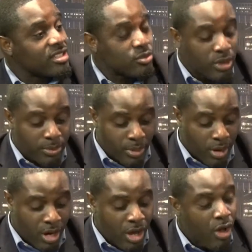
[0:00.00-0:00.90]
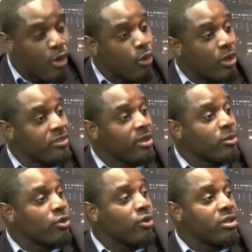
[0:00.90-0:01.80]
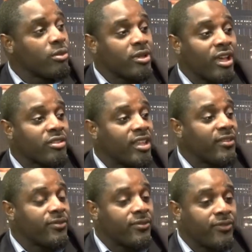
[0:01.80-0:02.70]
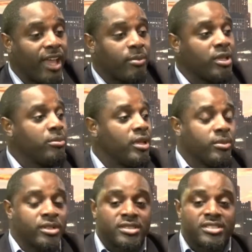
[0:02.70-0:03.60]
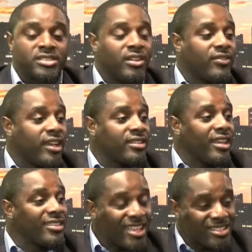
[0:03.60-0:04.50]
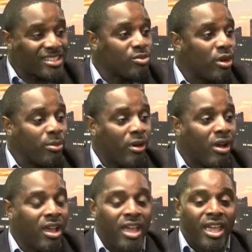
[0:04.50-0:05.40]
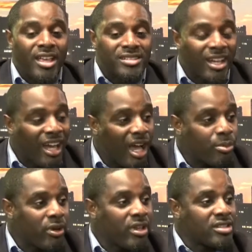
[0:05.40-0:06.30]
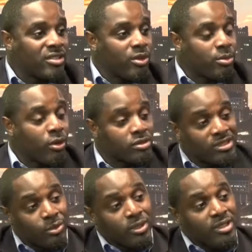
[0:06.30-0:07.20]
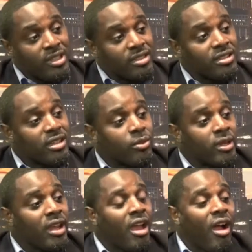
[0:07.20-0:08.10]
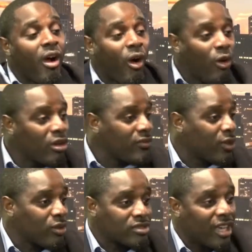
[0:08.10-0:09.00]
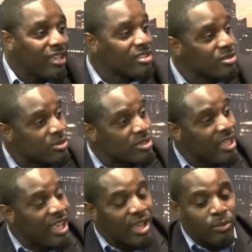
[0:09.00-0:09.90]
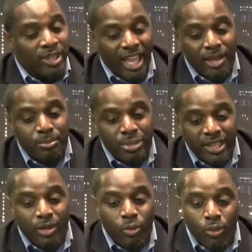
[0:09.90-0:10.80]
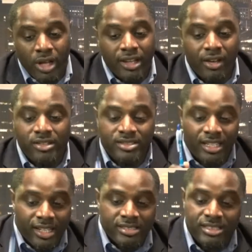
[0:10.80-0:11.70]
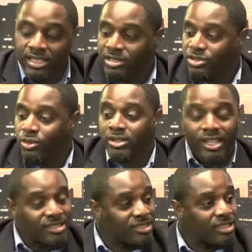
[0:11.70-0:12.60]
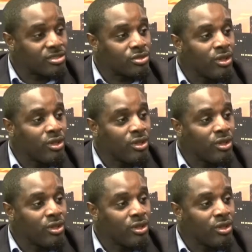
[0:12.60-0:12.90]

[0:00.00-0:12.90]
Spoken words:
one part. Or them growing up without their family members and stuff like that. That's just one part. It's a comprehensive approach that we need to deal with. All of those are issues, and we can't pick one out and say that's the issue or that's the issue.